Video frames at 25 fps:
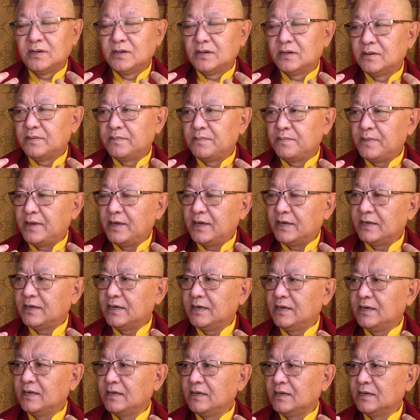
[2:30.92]

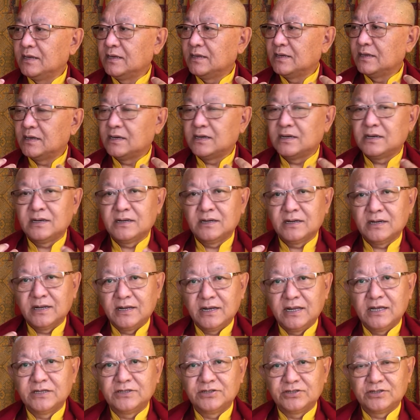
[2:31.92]
making a
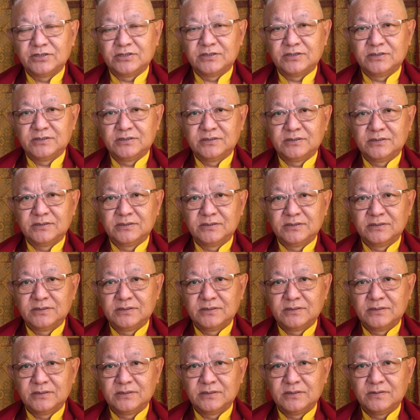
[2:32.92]
connection
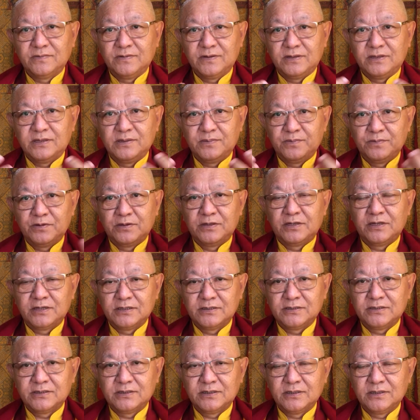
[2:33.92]
with the
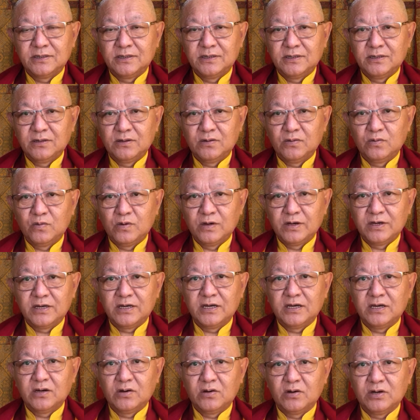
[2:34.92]
Buddhas,
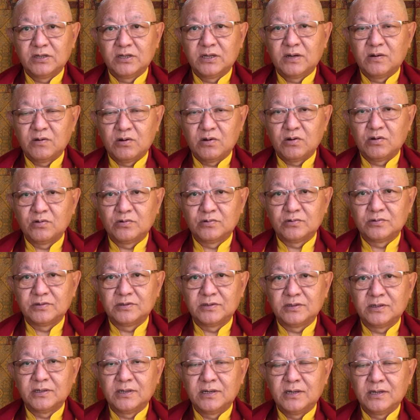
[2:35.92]
working on our own
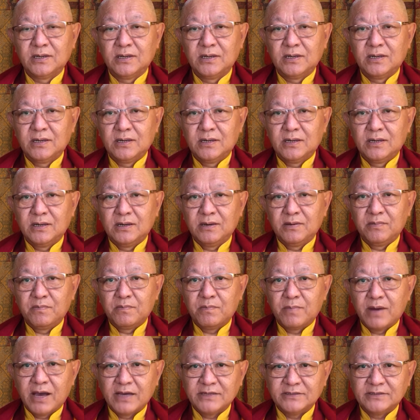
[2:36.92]

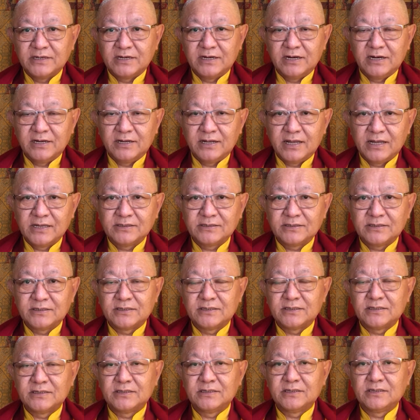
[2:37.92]

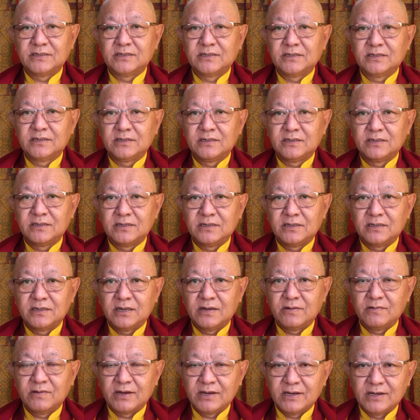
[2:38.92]
miserliness,
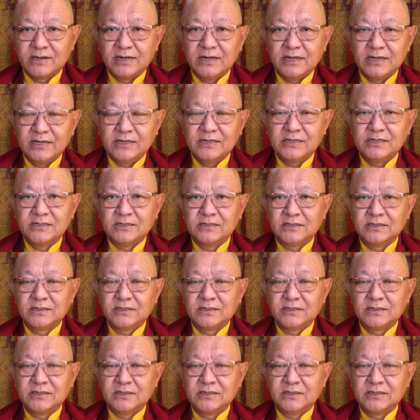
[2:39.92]
our greed,